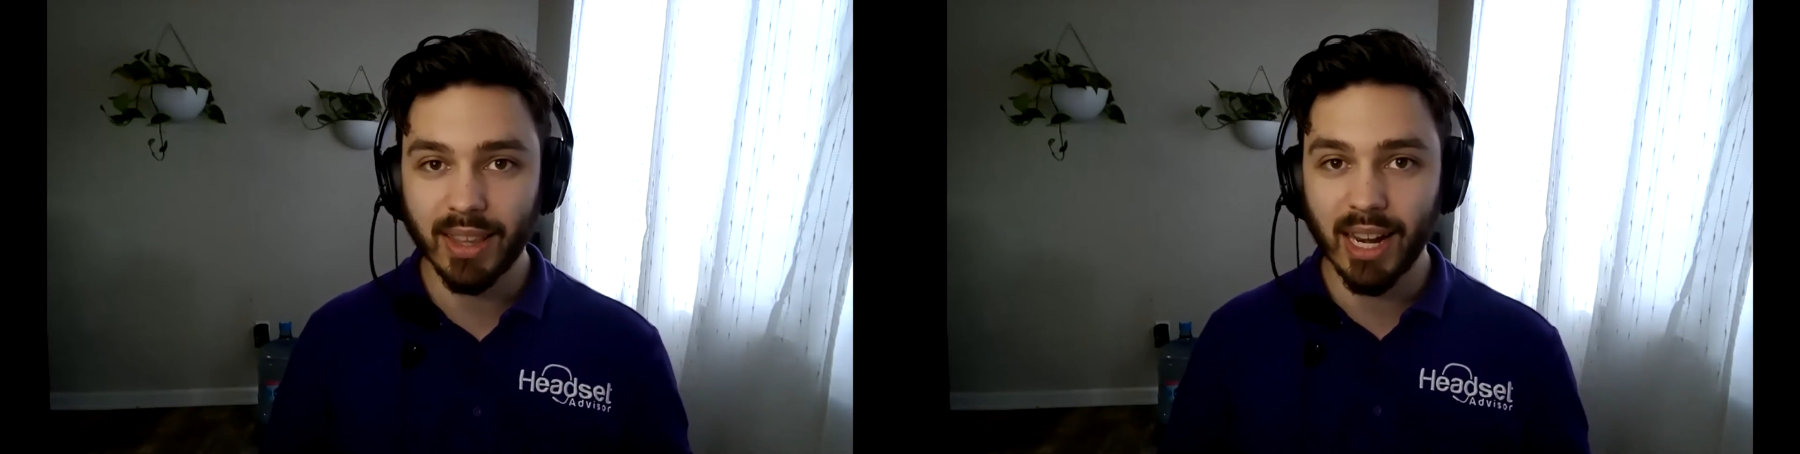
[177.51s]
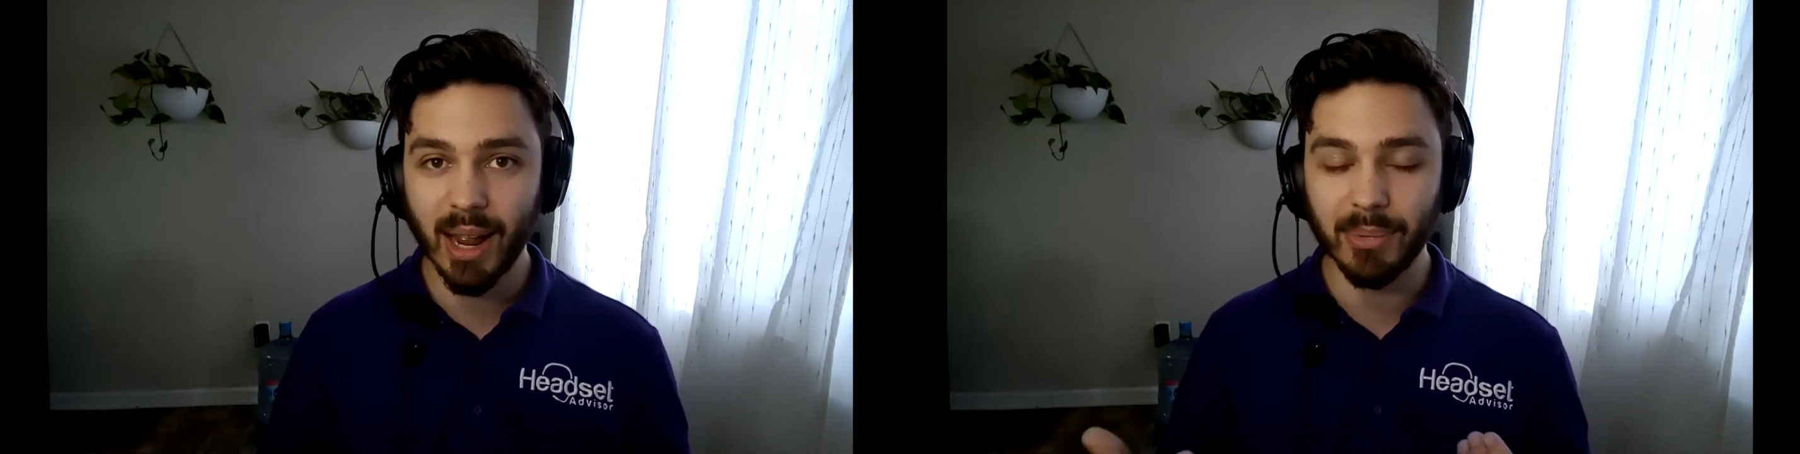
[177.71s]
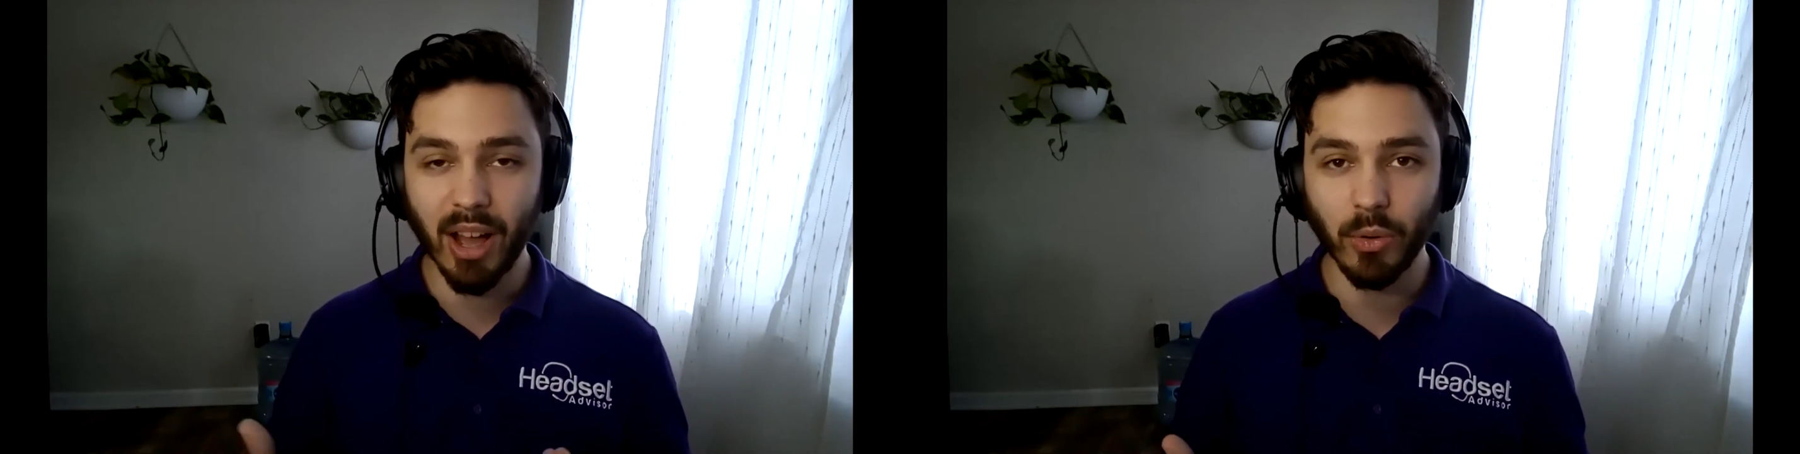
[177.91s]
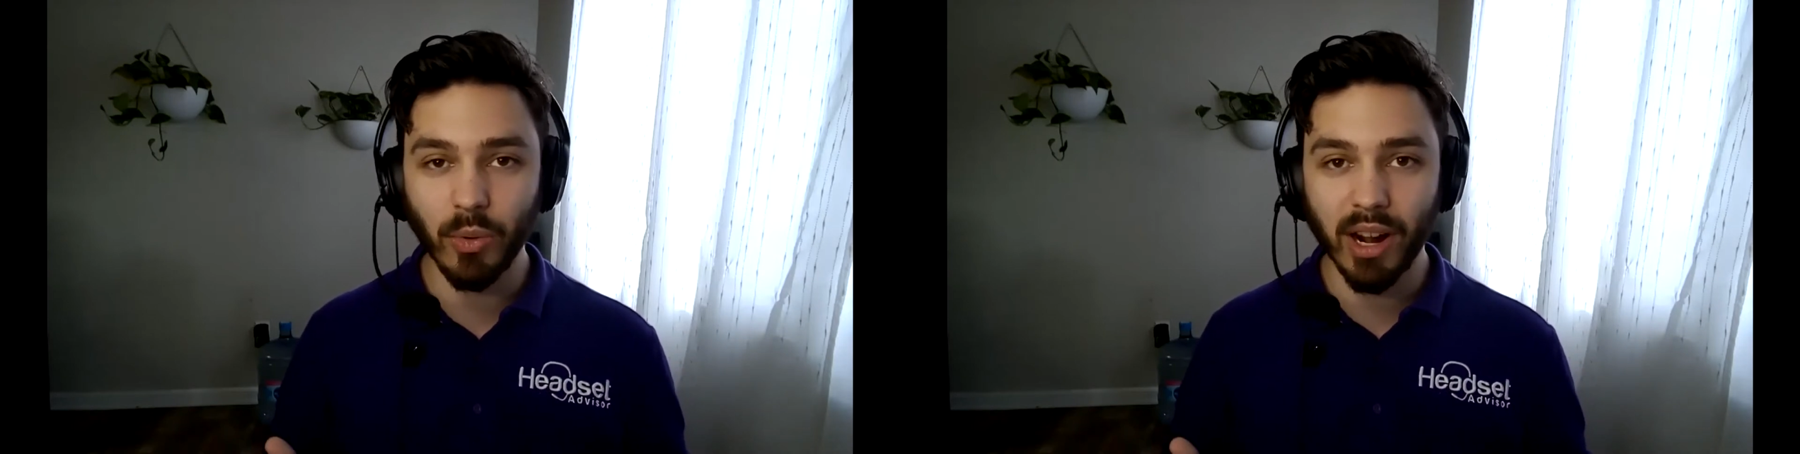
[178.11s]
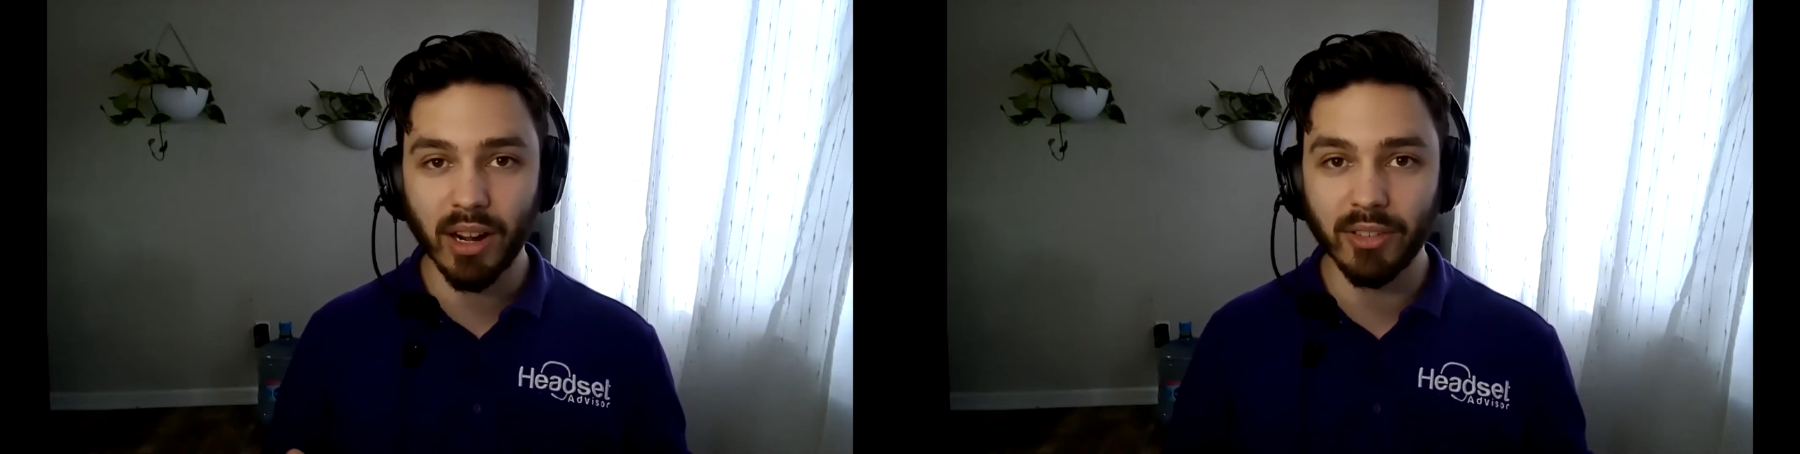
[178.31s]
that I'm not
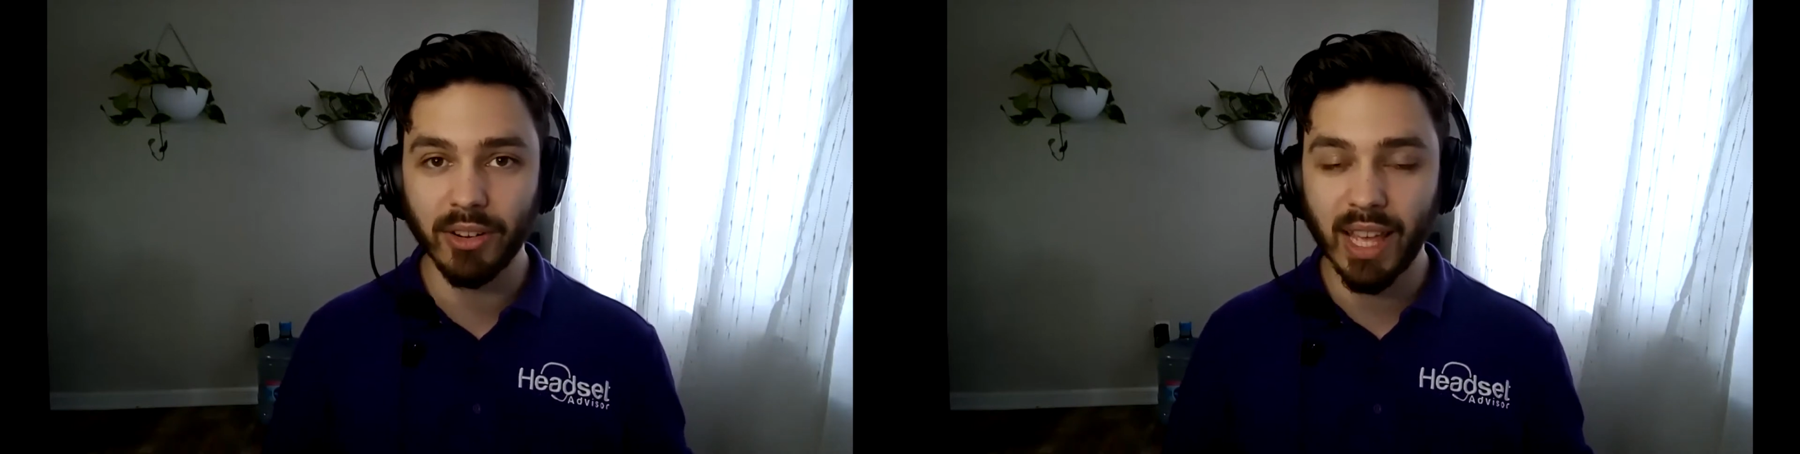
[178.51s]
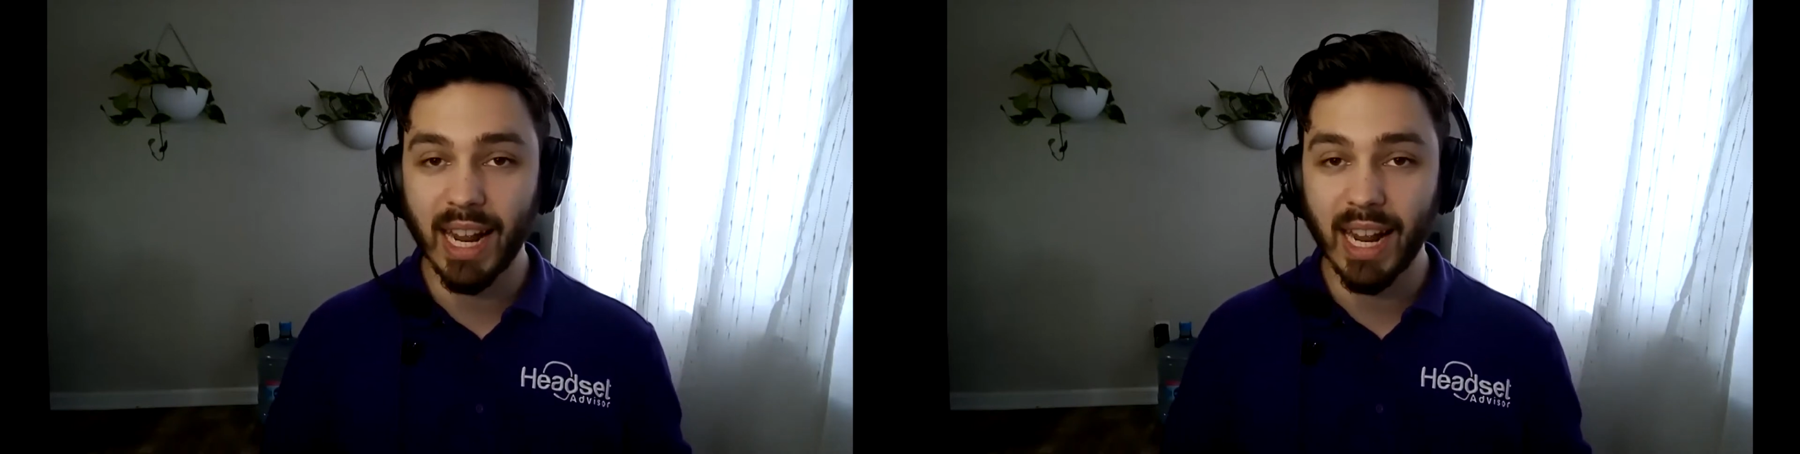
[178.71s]
aware of or